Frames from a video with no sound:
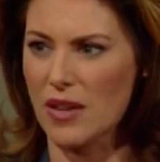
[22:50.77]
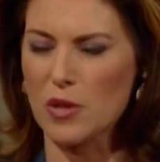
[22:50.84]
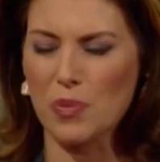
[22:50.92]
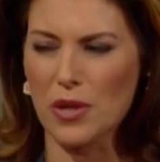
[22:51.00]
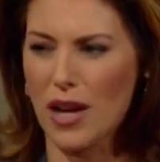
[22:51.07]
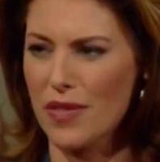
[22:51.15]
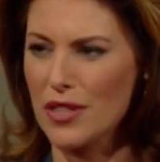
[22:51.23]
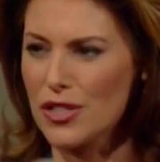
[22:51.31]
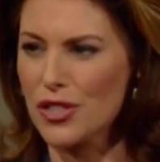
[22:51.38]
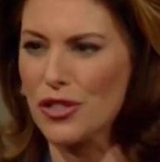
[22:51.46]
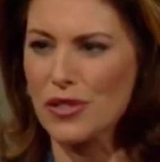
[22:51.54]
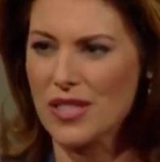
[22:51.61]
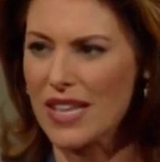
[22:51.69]
I was put on this
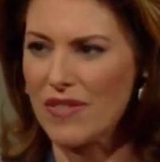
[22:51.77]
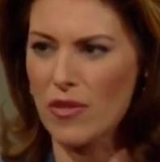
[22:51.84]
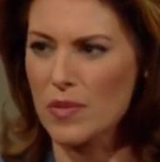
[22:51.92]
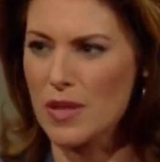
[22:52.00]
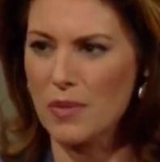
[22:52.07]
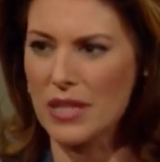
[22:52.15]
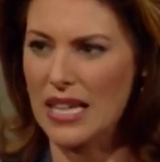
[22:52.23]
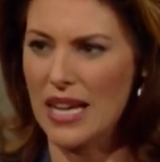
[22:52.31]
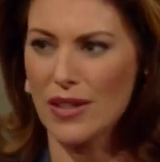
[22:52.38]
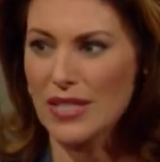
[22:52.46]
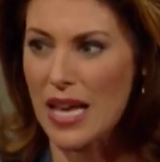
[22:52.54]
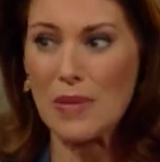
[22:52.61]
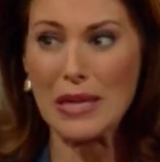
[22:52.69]
juice thing from somebody else.
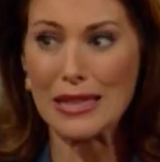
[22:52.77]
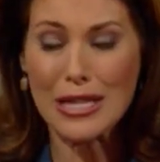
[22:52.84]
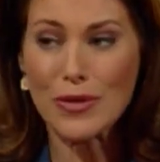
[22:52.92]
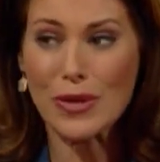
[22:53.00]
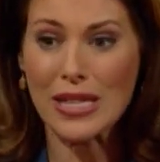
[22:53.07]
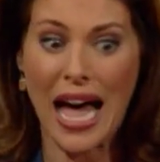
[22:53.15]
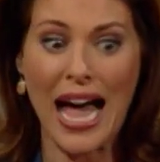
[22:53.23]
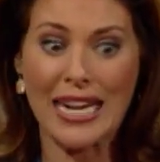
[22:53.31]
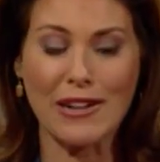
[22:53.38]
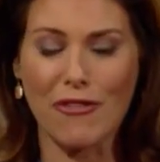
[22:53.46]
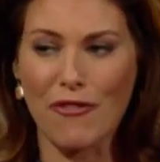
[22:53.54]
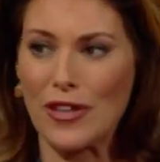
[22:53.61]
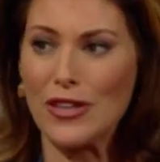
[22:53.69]
Sure. I mean, literally, I
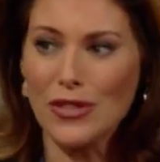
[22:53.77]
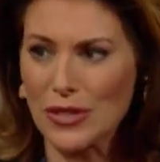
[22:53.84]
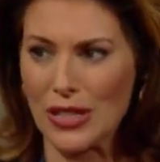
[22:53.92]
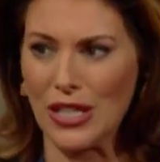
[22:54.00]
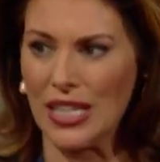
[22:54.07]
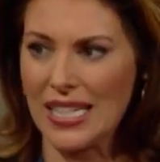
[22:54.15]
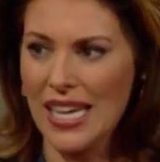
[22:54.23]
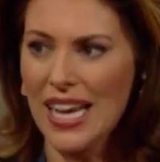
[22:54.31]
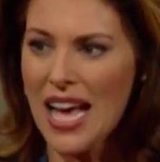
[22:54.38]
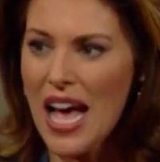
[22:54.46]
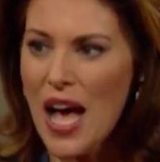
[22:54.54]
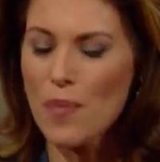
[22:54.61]
didn't feel good. Yeah.